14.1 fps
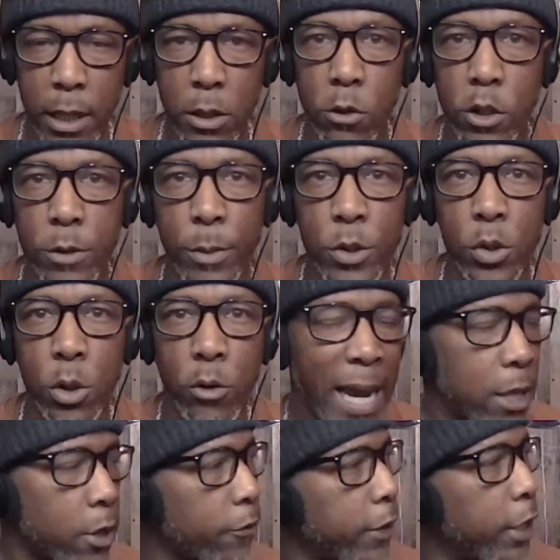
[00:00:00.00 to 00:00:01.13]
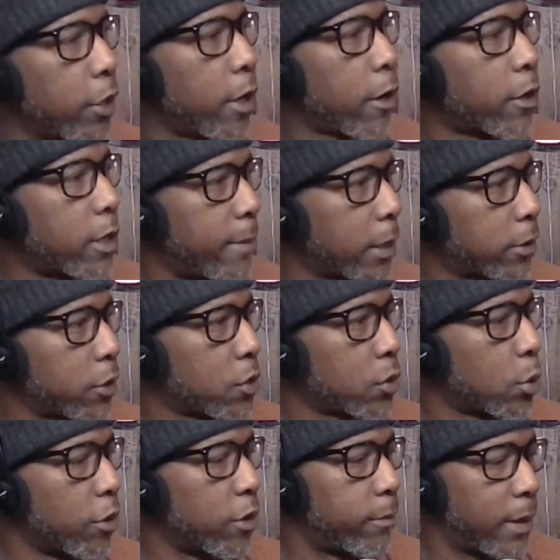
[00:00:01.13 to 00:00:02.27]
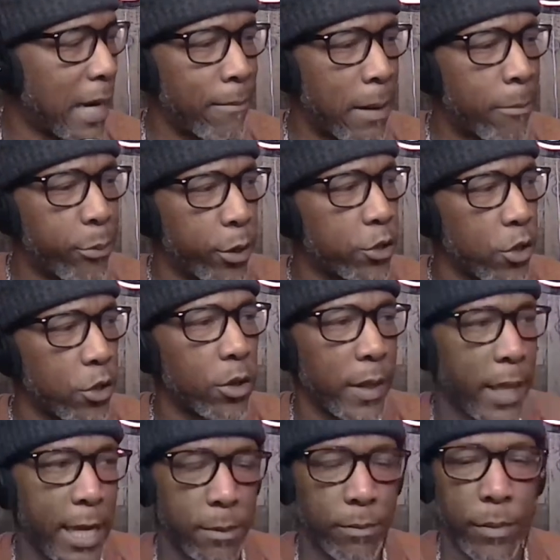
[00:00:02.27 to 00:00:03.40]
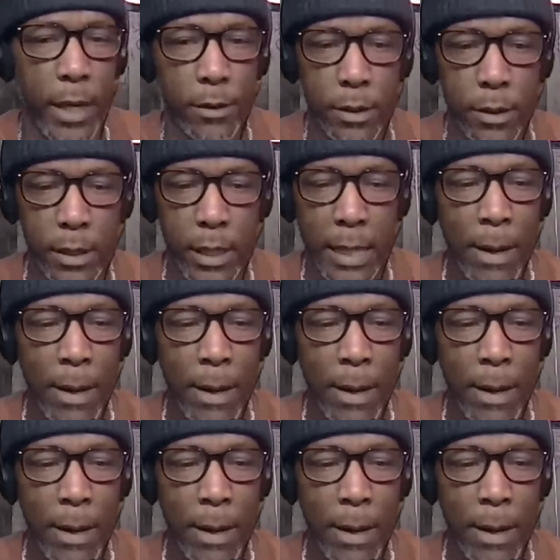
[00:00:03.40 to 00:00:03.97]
Louis, Missouri. I don't think you heard about this story, but I'm, I'm pretty sure you're going to have some things to say.